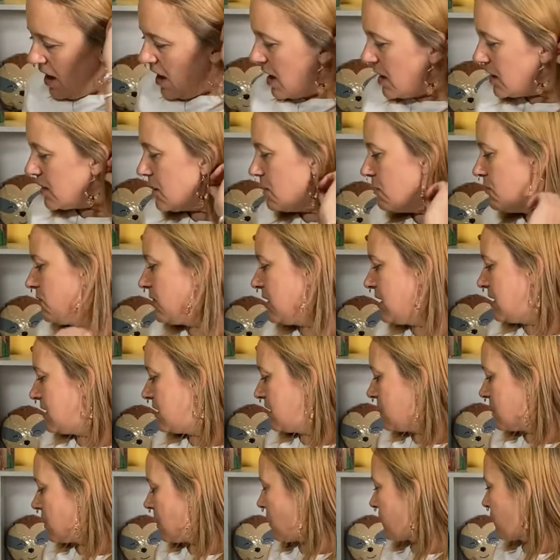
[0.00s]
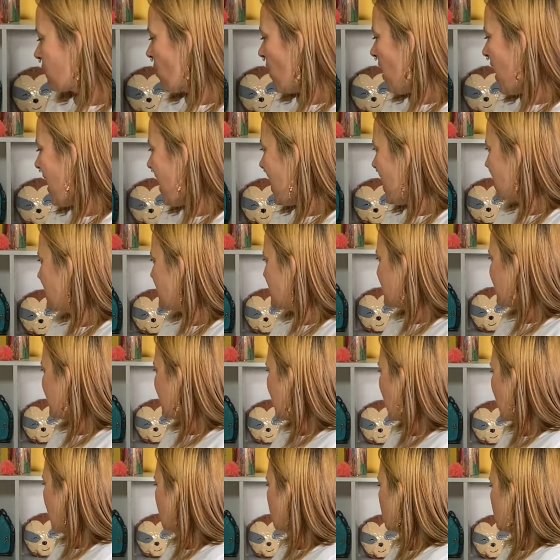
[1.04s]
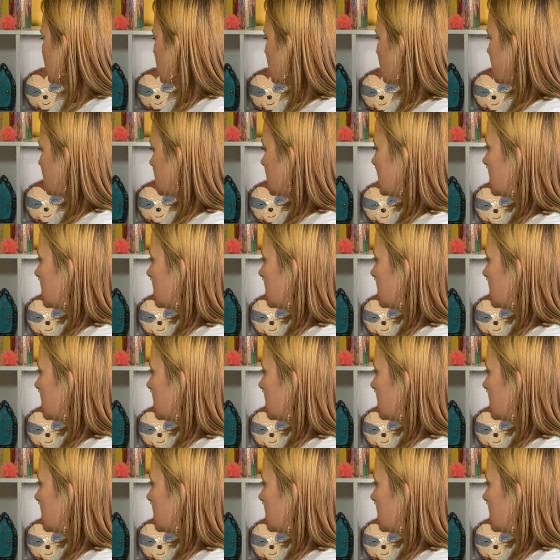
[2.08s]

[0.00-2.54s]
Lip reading: I don't really think I've got anything else